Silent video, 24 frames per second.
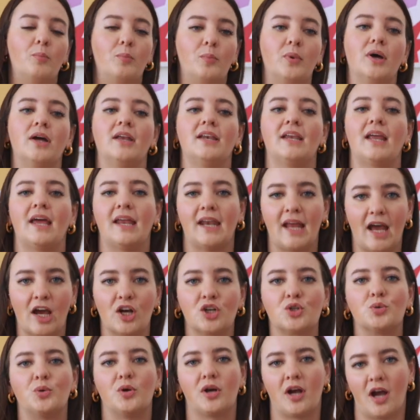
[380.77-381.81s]
but an
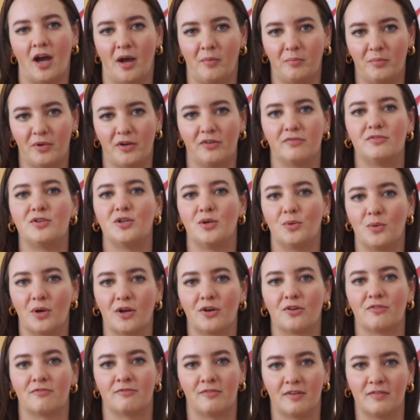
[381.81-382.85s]
actual cup of
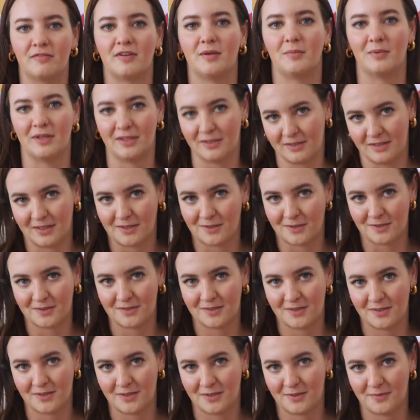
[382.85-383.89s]
250
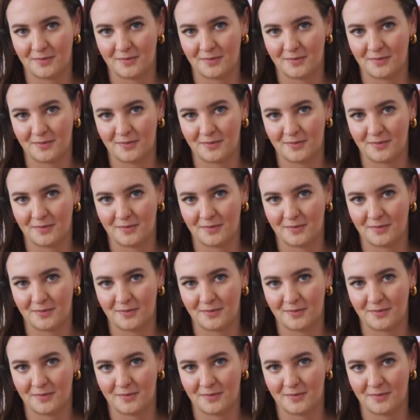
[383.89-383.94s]
milliliters.